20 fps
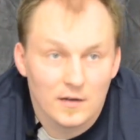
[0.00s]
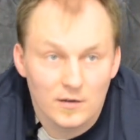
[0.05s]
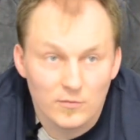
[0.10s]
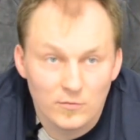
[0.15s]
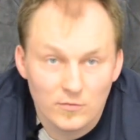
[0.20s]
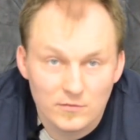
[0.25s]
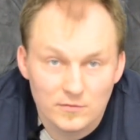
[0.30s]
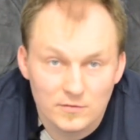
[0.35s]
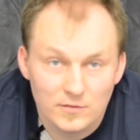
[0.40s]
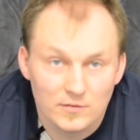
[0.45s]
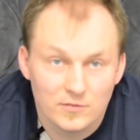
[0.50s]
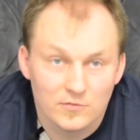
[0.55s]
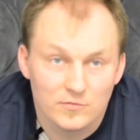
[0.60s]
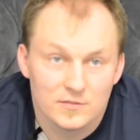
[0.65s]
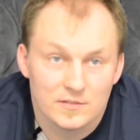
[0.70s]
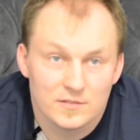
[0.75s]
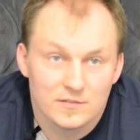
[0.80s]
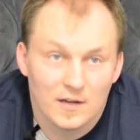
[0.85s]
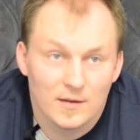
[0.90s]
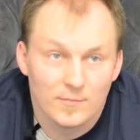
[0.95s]
I wanted to
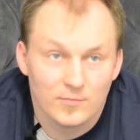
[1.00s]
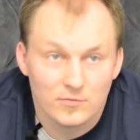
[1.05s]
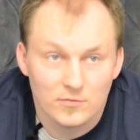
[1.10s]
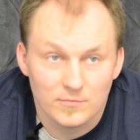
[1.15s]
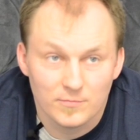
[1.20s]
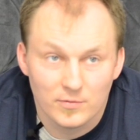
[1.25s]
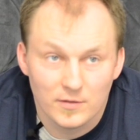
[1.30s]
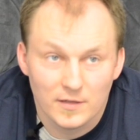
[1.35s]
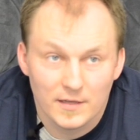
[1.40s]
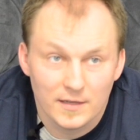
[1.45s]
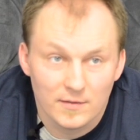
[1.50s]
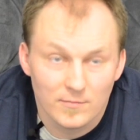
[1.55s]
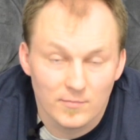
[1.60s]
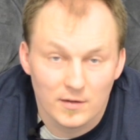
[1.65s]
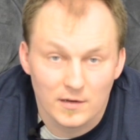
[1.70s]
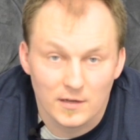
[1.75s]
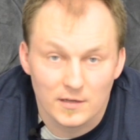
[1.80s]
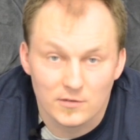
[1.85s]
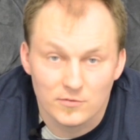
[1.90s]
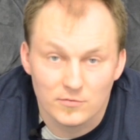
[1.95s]
stop to play,
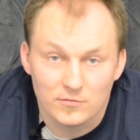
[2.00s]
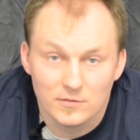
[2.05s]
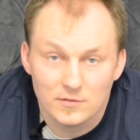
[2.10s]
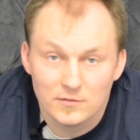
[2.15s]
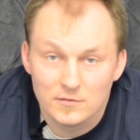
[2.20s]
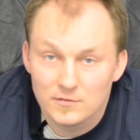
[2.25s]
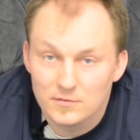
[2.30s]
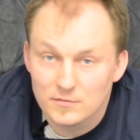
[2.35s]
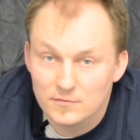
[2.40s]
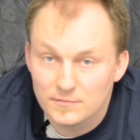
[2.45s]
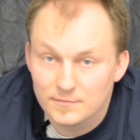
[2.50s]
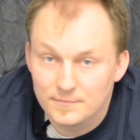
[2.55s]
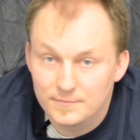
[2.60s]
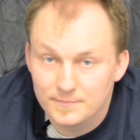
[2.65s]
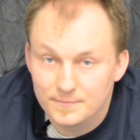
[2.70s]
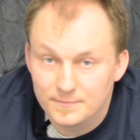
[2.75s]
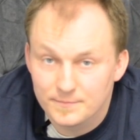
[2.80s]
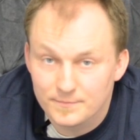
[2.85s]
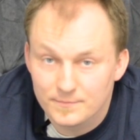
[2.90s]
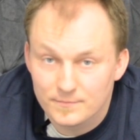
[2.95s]
but I couldn't,
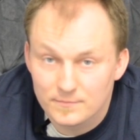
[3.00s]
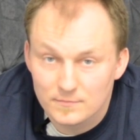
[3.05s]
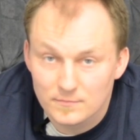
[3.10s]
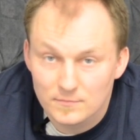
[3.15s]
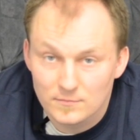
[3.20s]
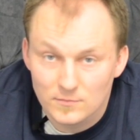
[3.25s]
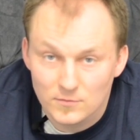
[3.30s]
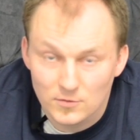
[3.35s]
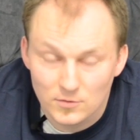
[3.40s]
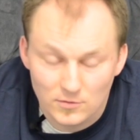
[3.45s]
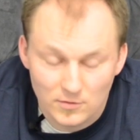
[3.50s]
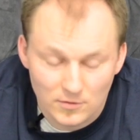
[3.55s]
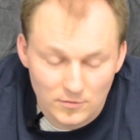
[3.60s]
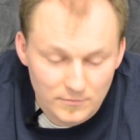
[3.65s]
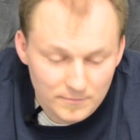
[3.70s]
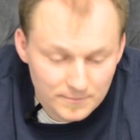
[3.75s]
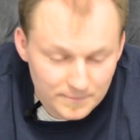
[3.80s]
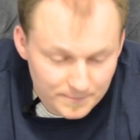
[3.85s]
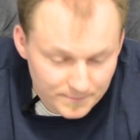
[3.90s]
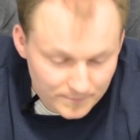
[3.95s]
you know.